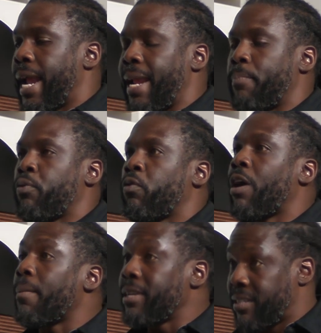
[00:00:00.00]
a
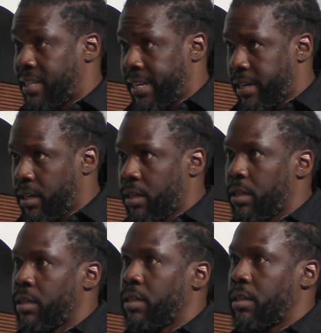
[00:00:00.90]
promising
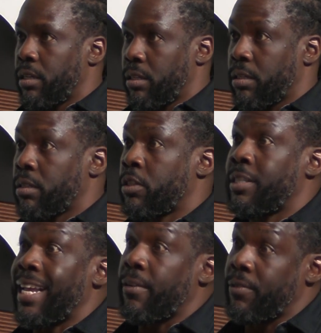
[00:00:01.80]

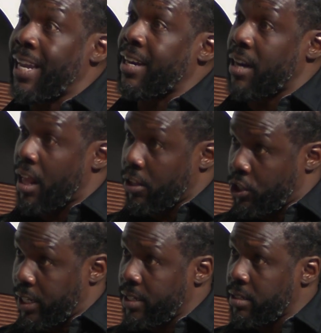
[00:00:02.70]
set of
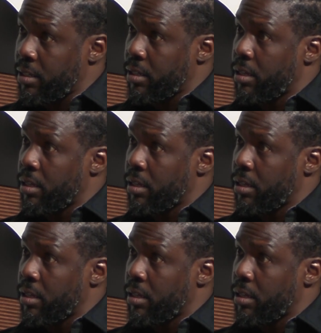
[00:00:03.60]
technologies